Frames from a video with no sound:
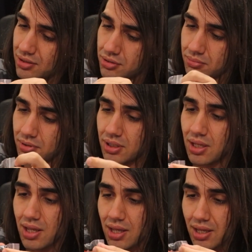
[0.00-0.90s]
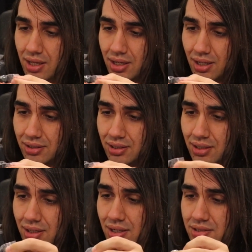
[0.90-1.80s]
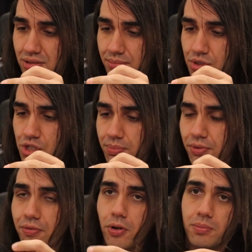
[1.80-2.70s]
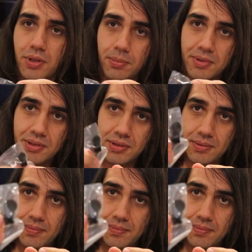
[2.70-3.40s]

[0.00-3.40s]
at some point. And here are some cheap foam tips.